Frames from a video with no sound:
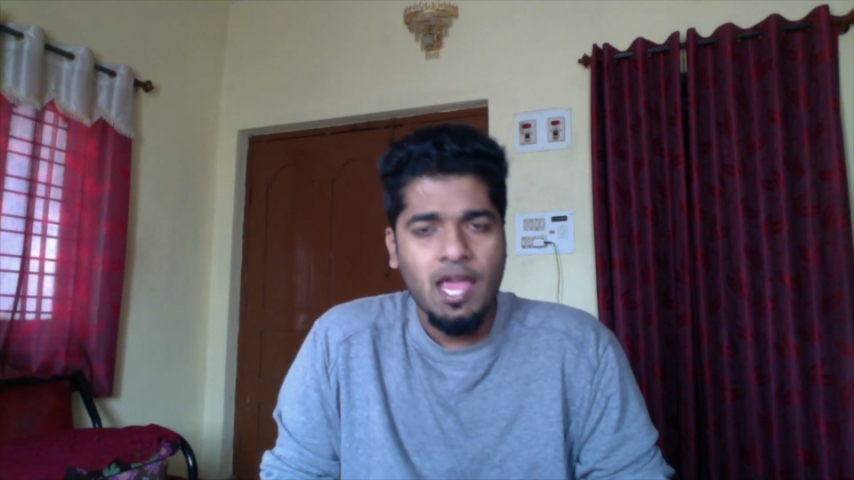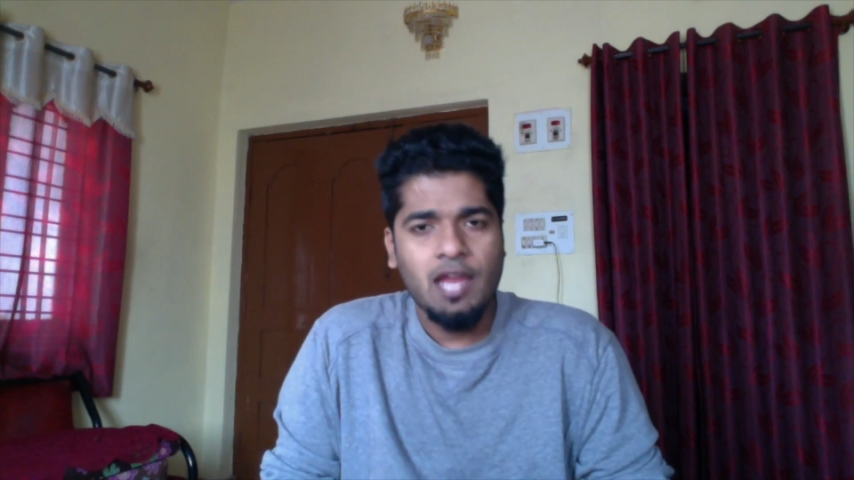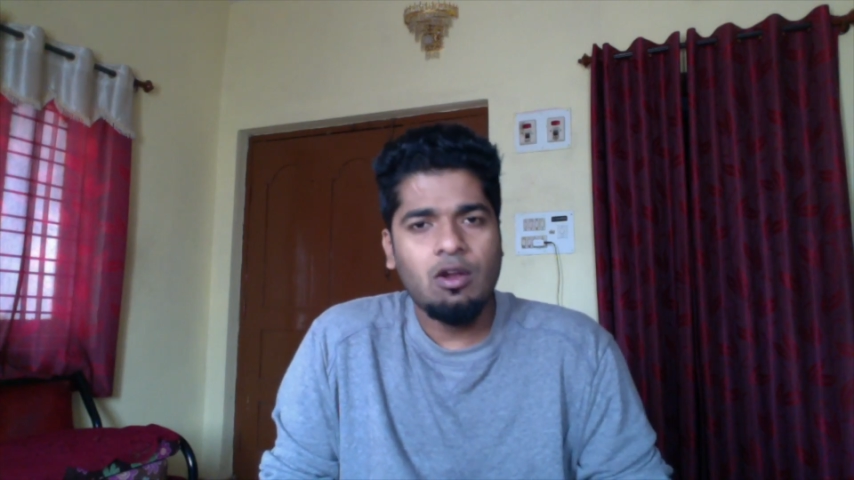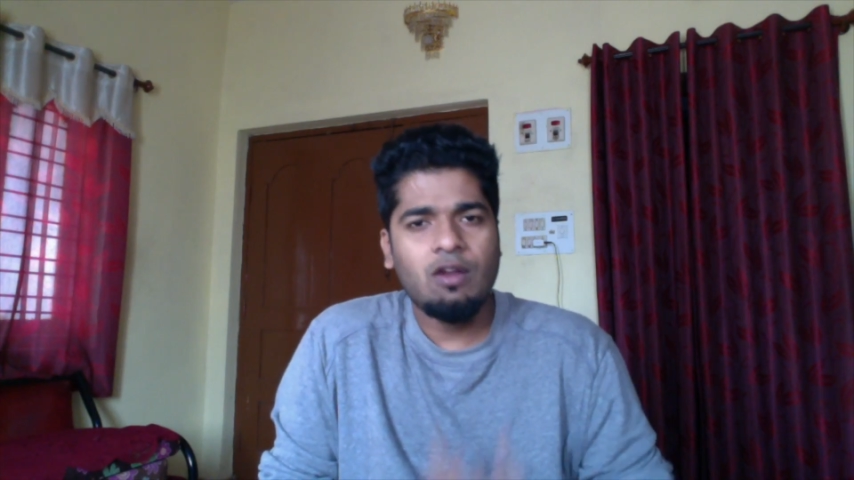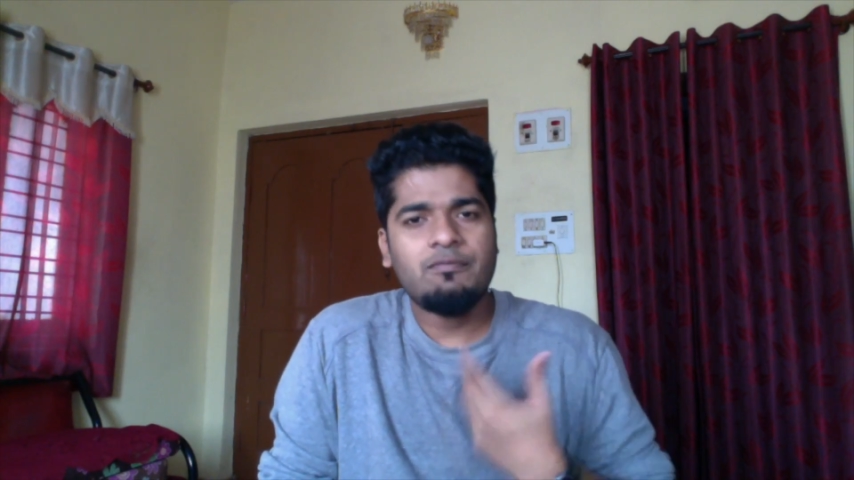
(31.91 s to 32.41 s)

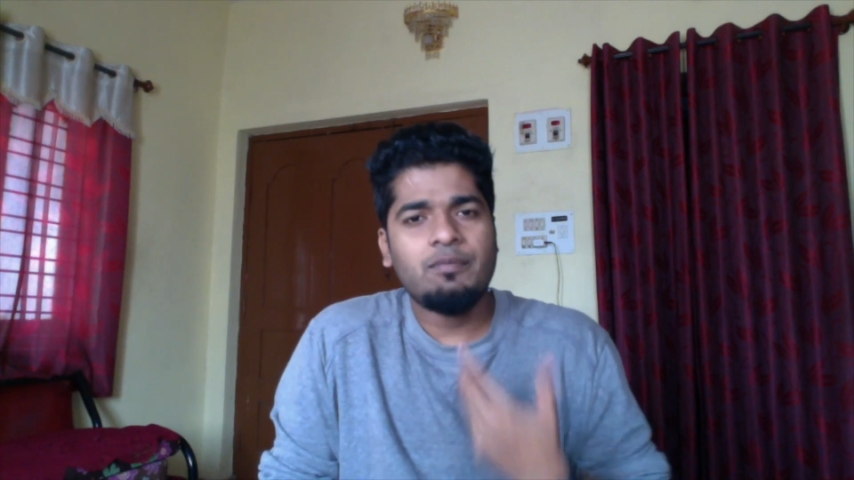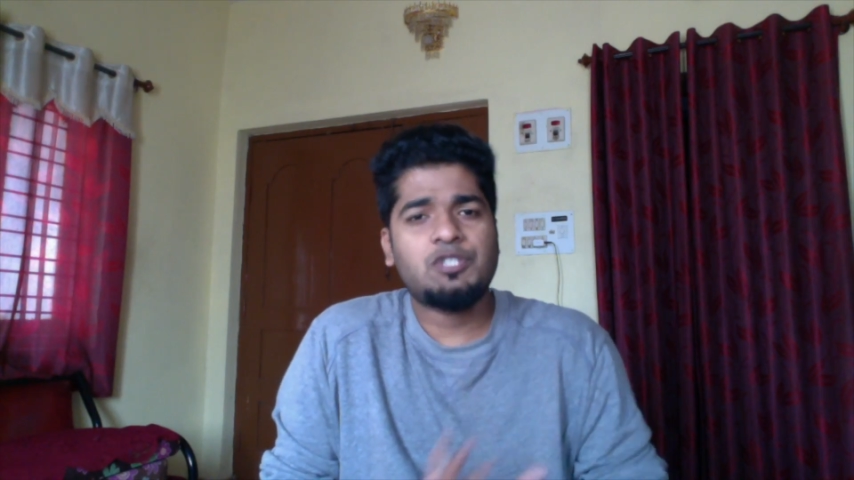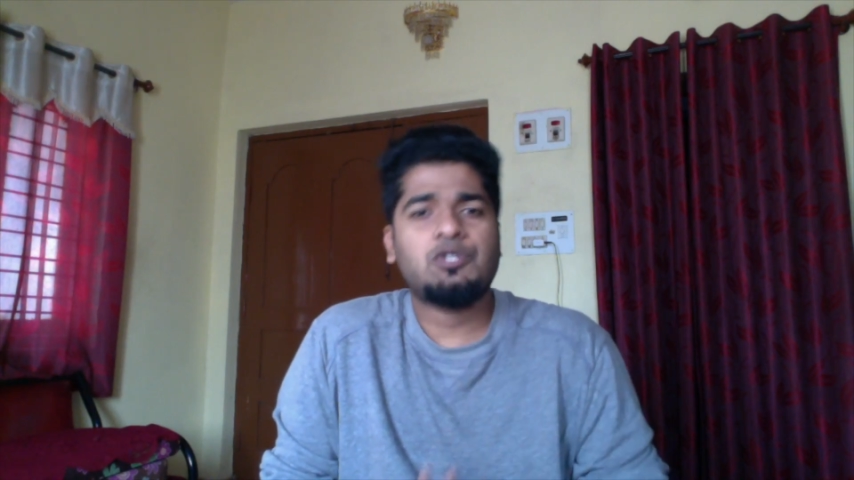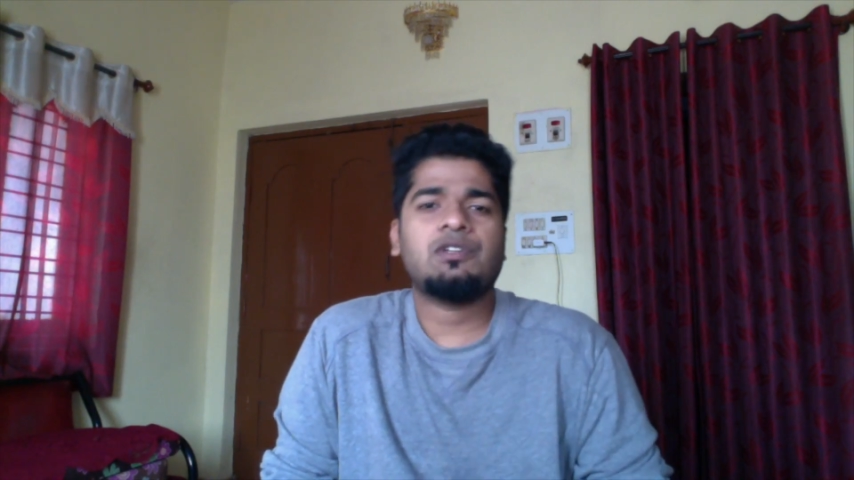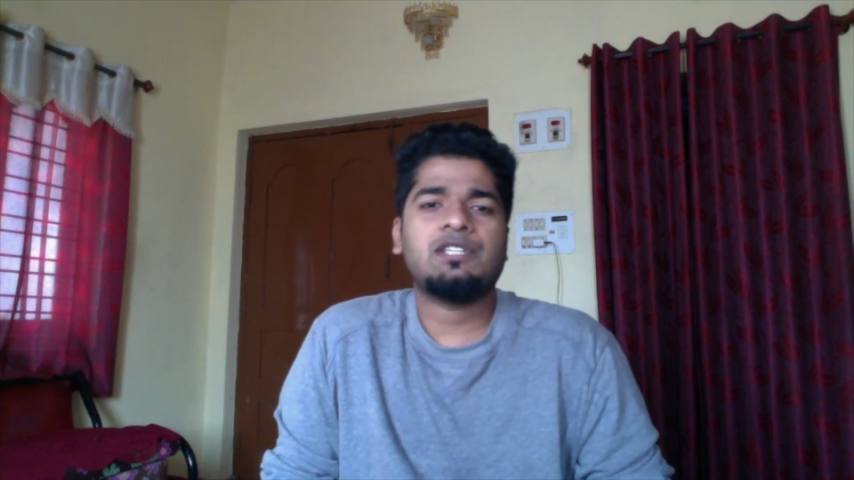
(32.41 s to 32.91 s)
and a lot of
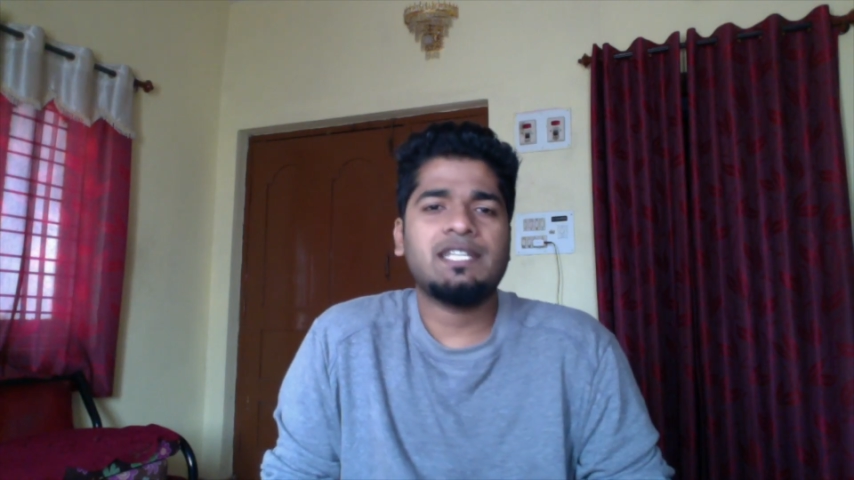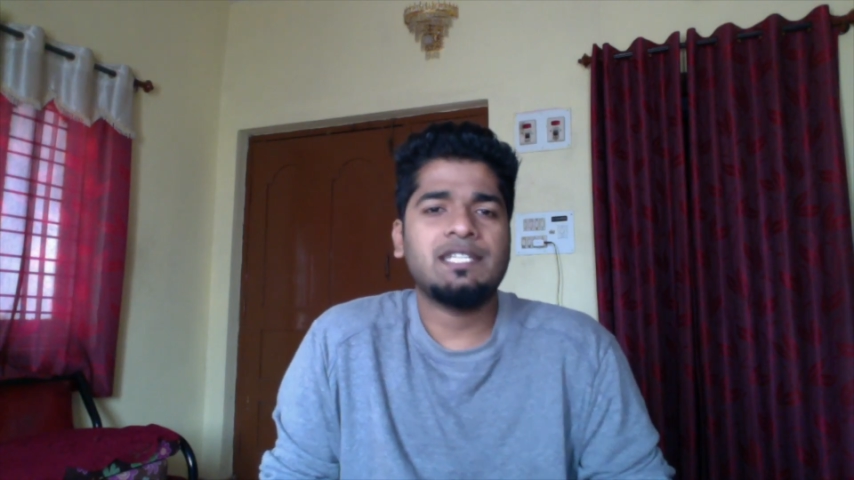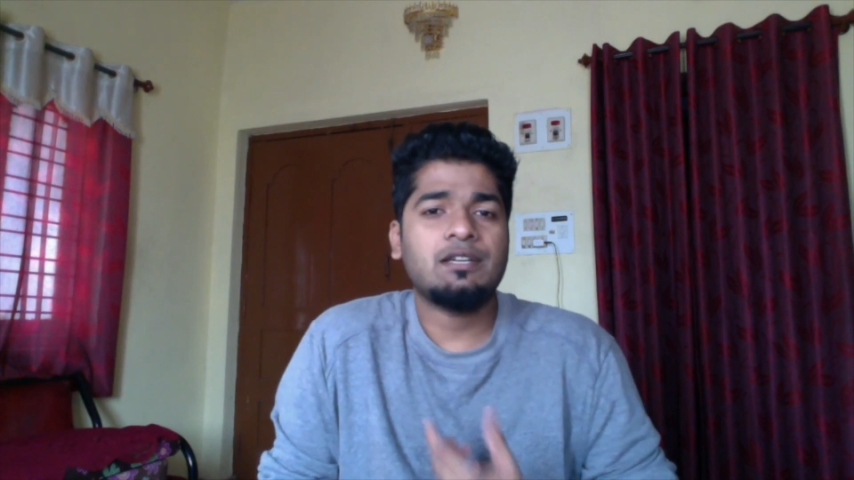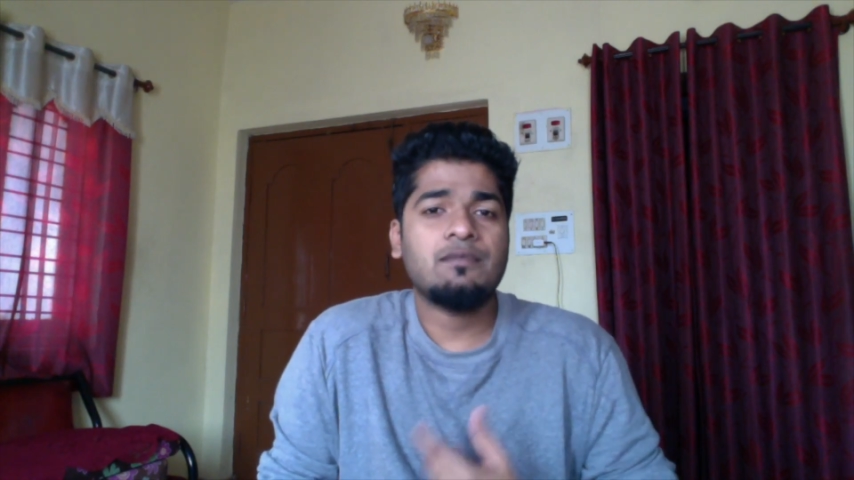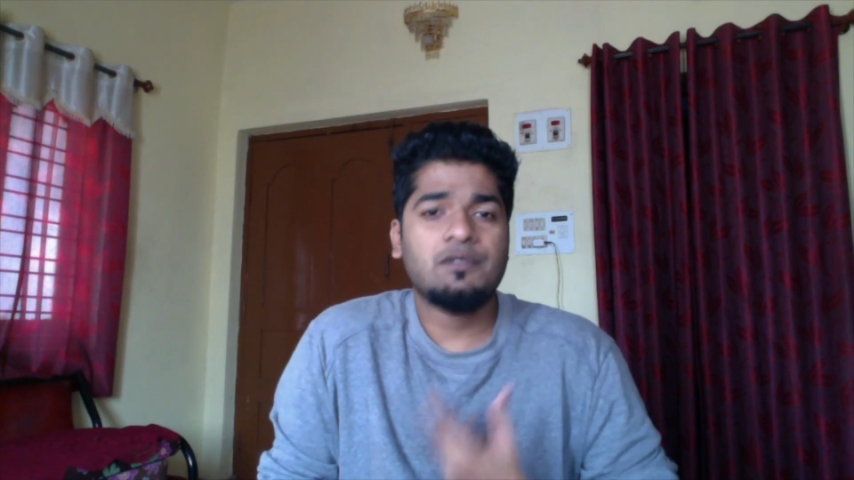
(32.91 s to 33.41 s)
maturity
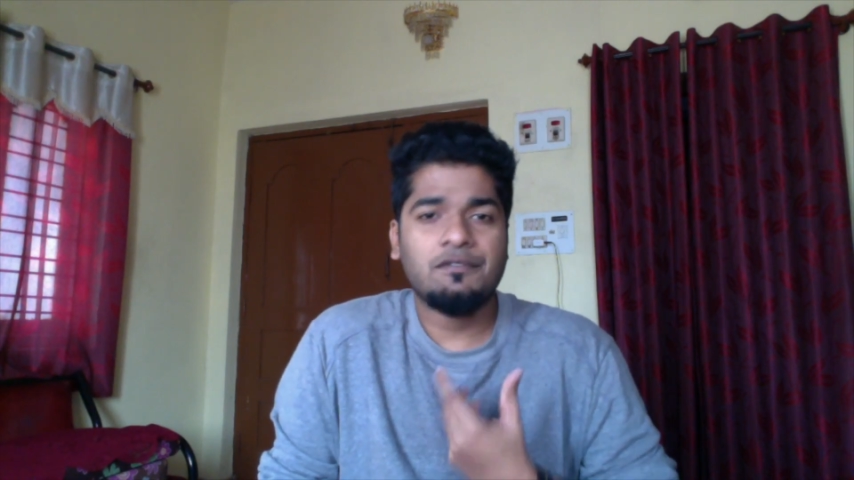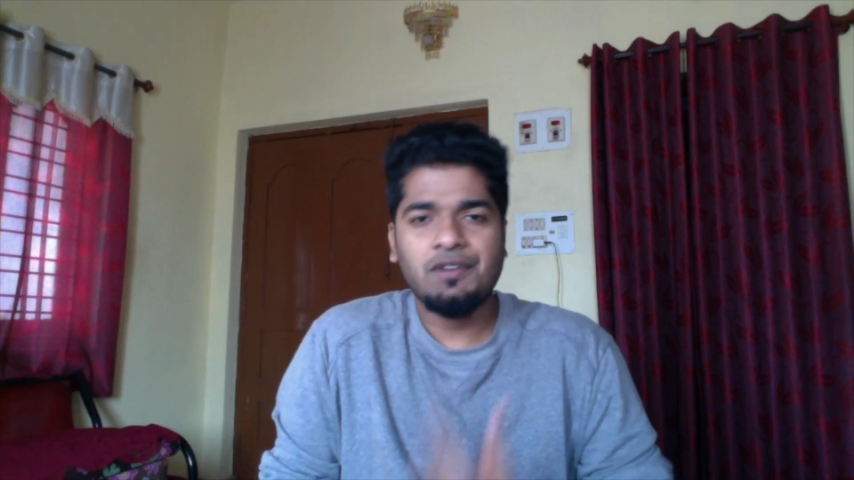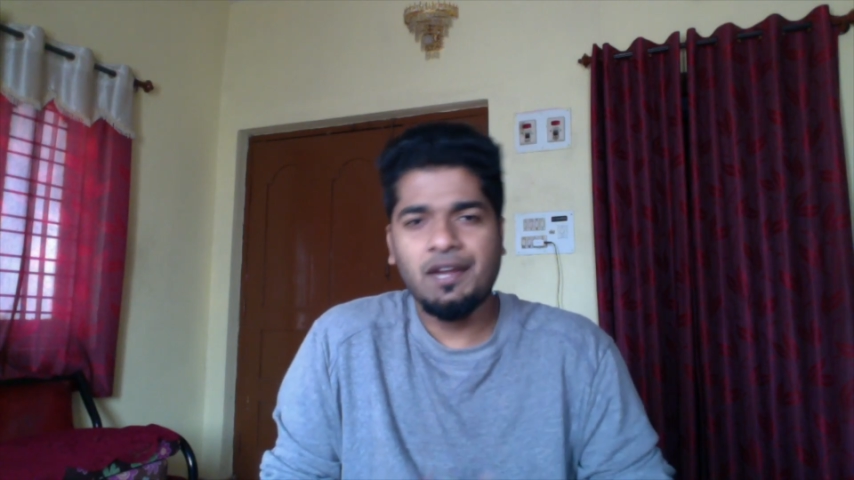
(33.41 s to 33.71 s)
in terms of